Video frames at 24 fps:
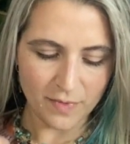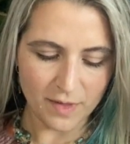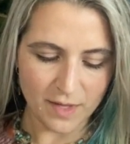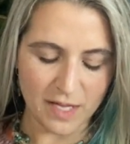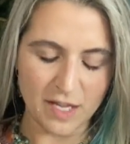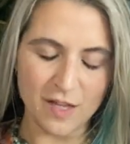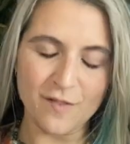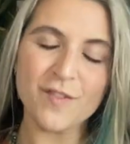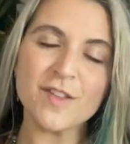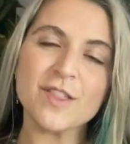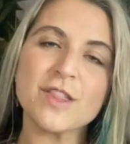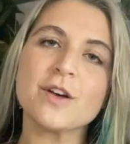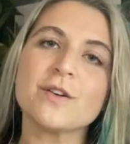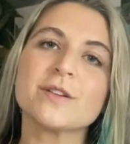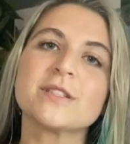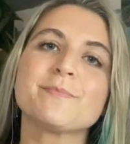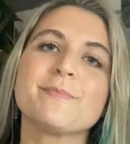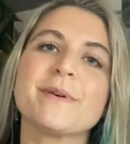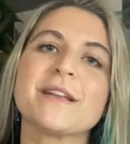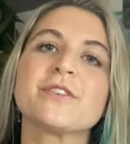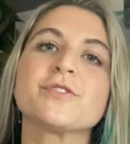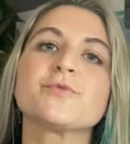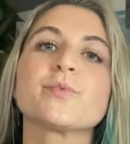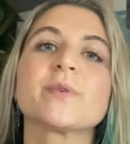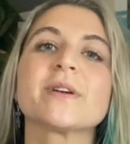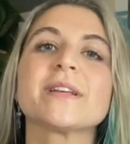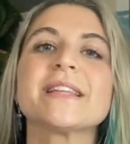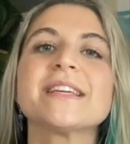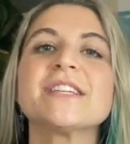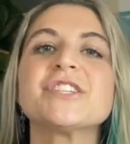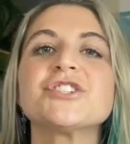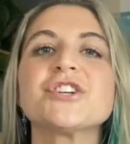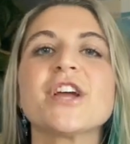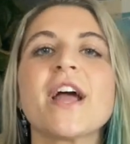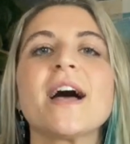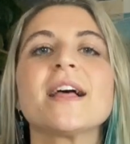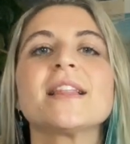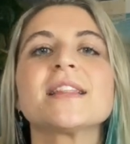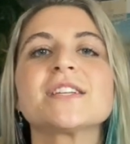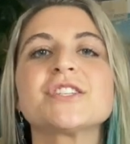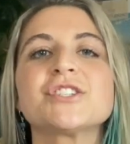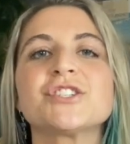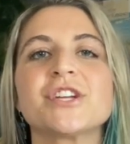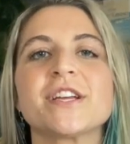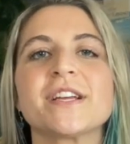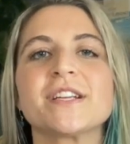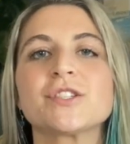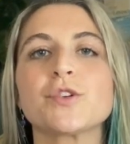Even though it's been really
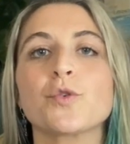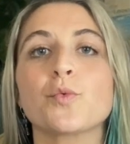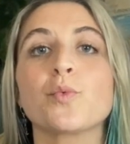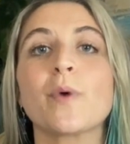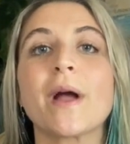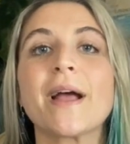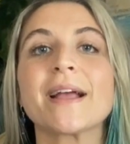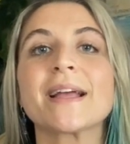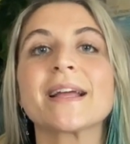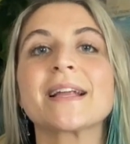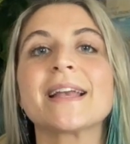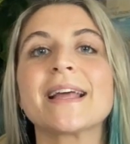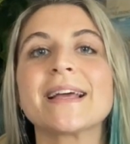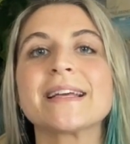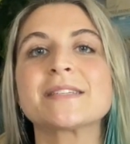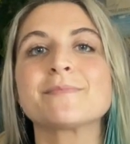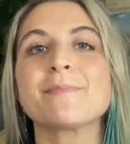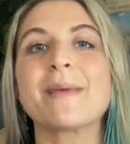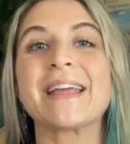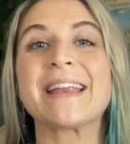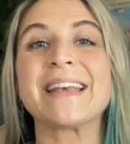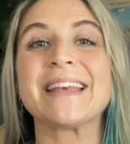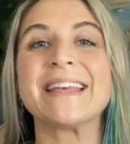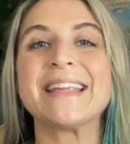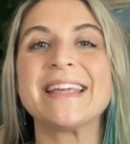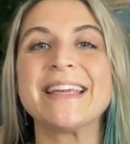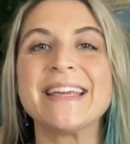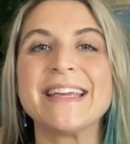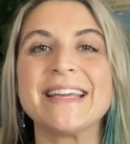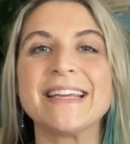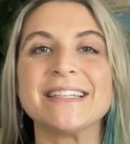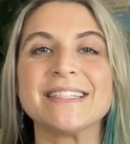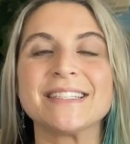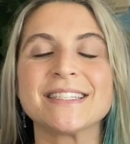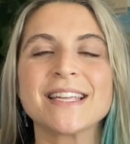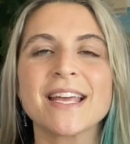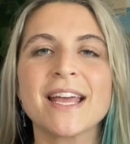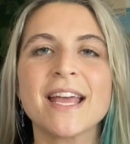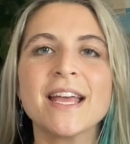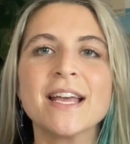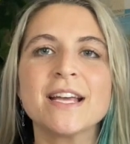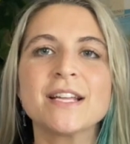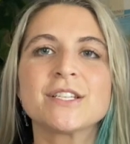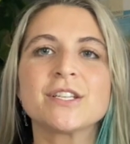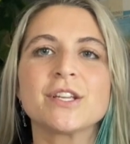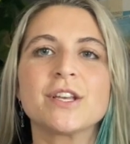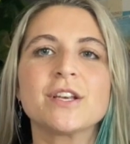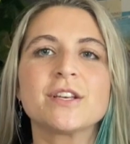challenging to recognize my needs,
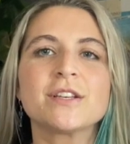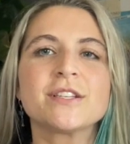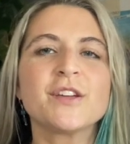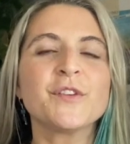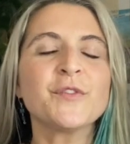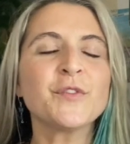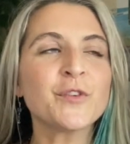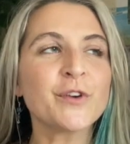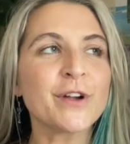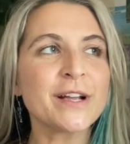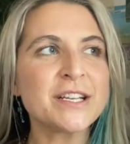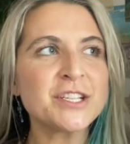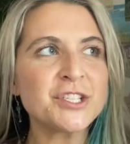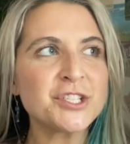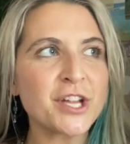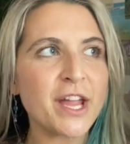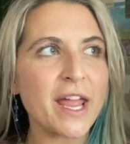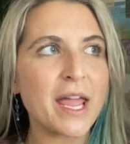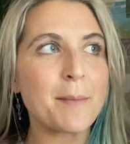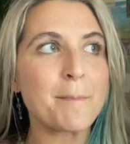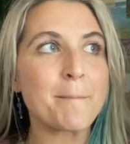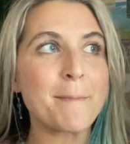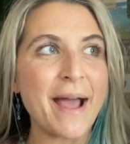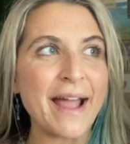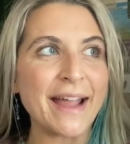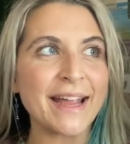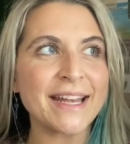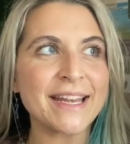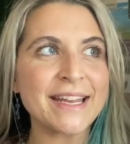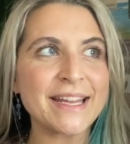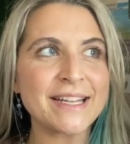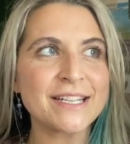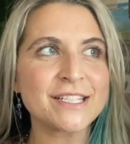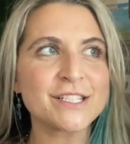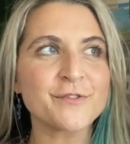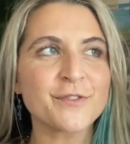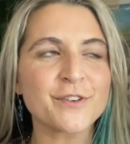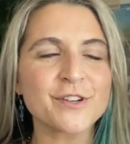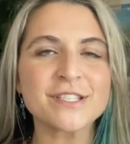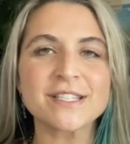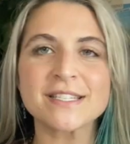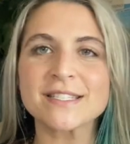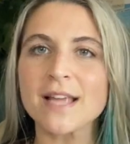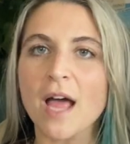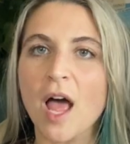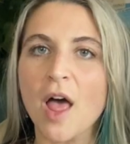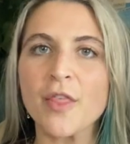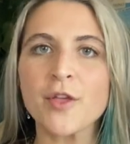to differentiate my needs
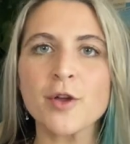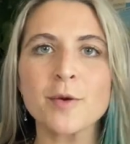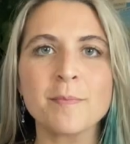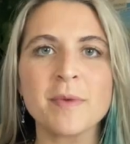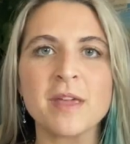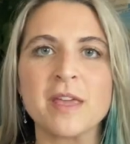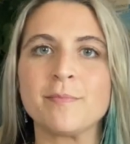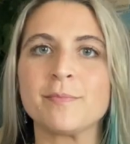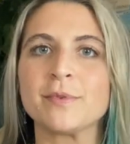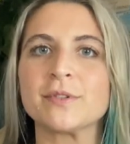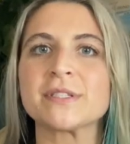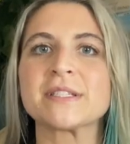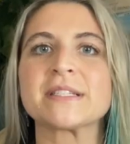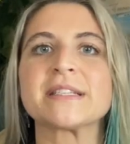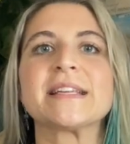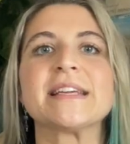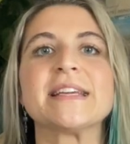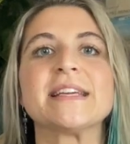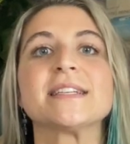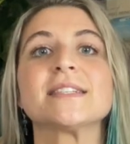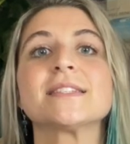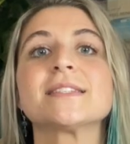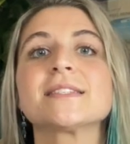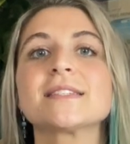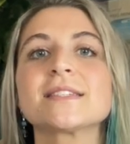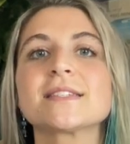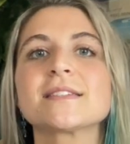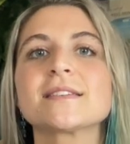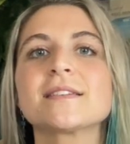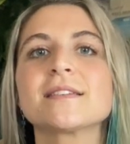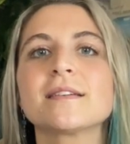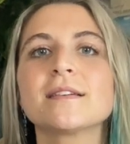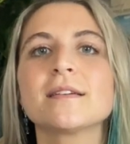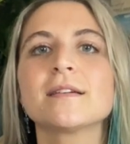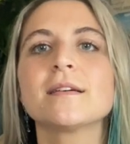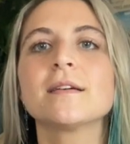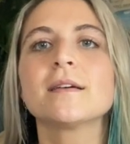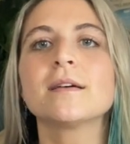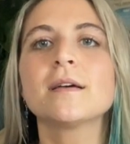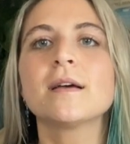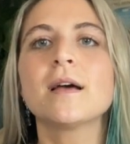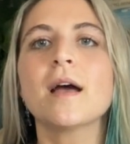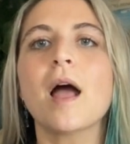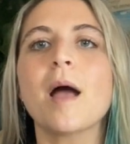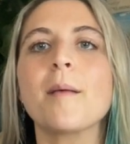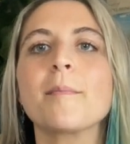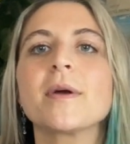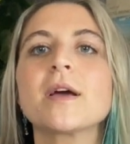versus other people's needs,
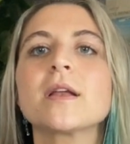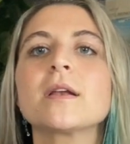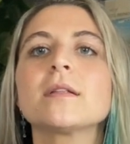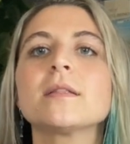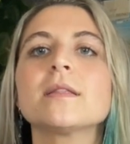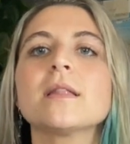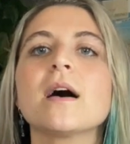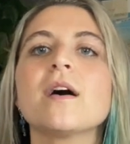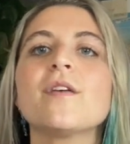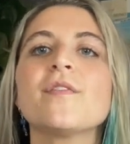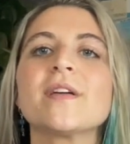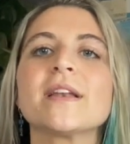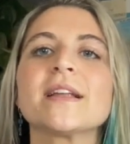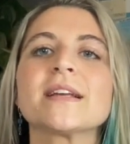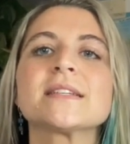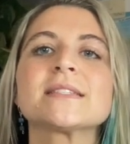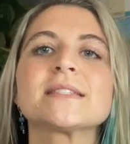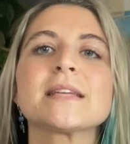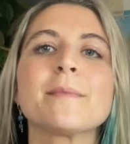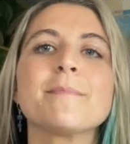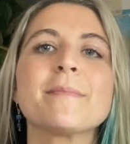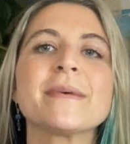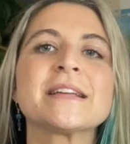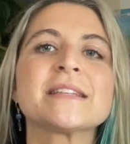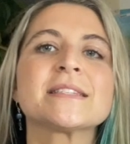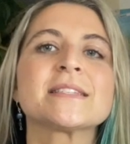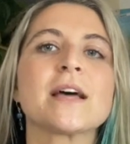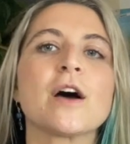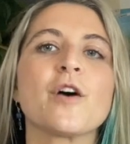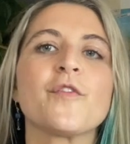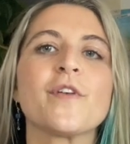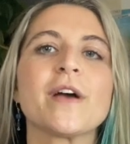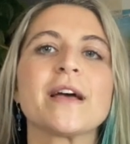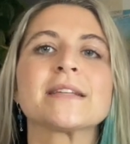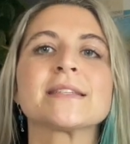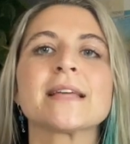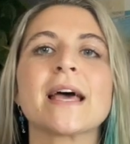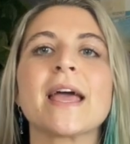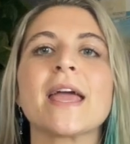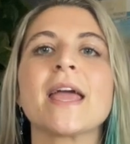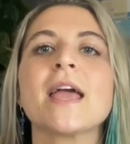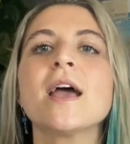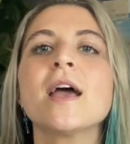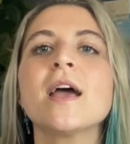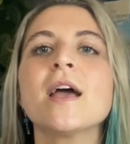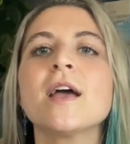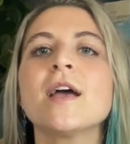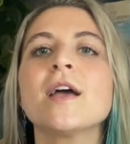I'm going to love and accept myself as
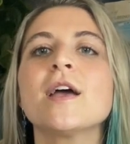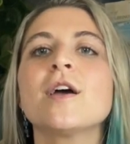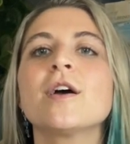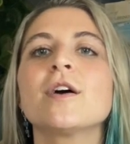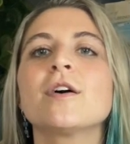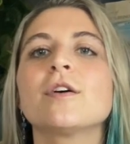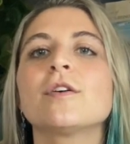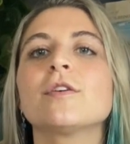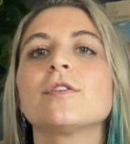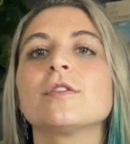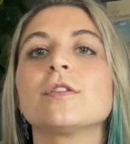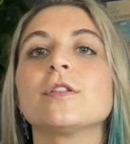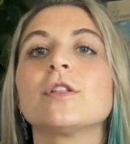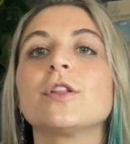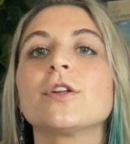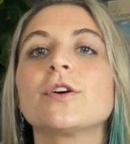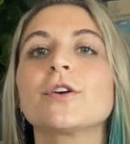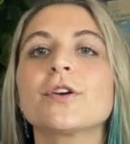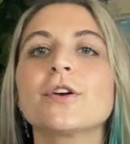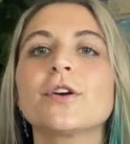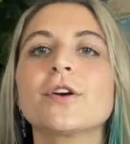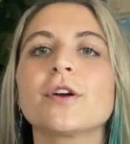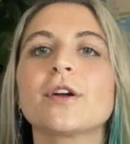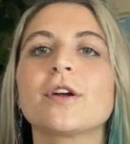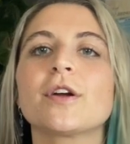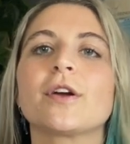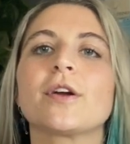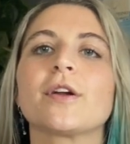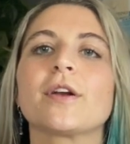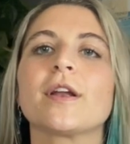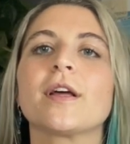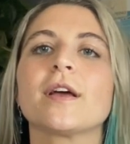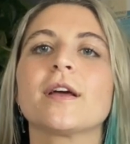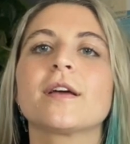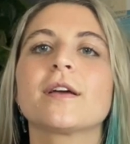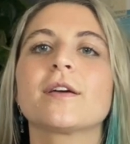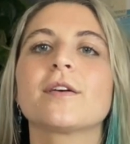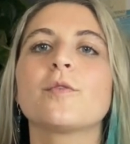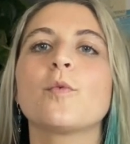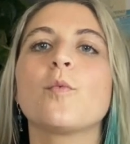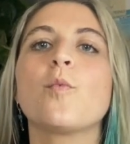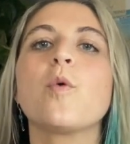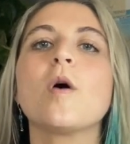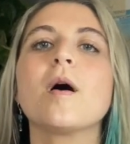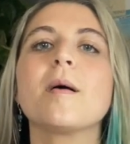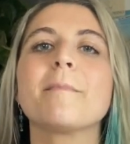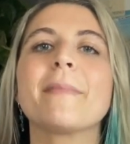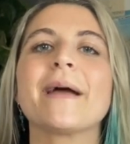I learn
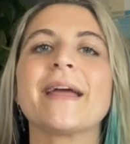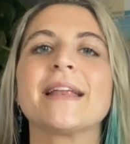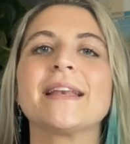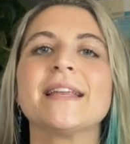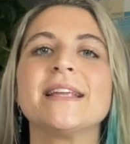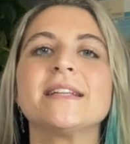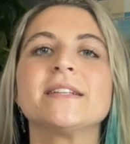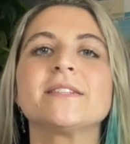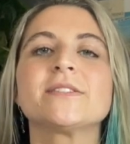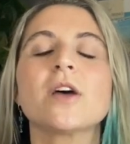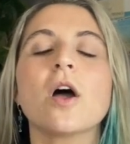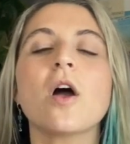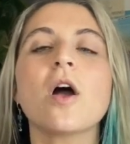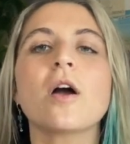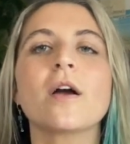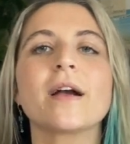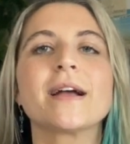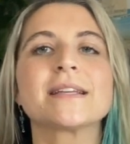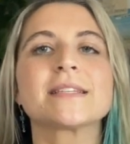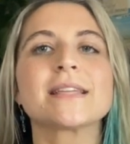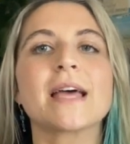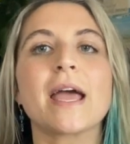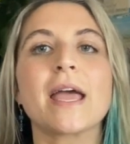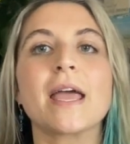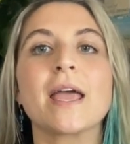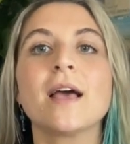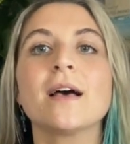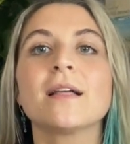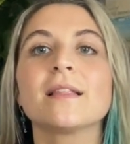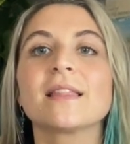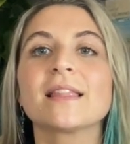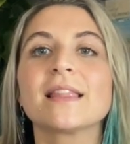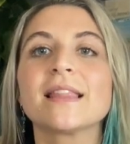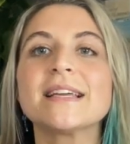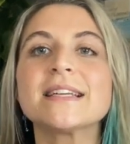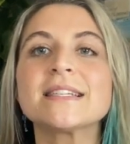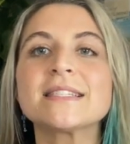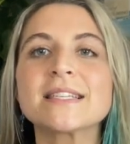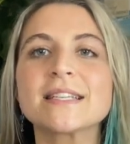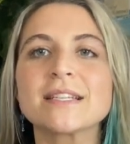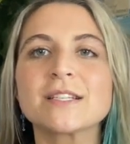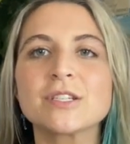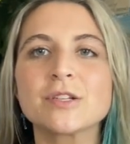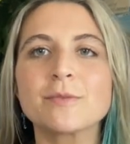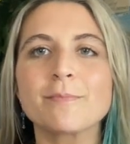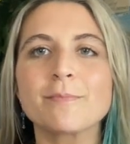what my needs are, as I listen to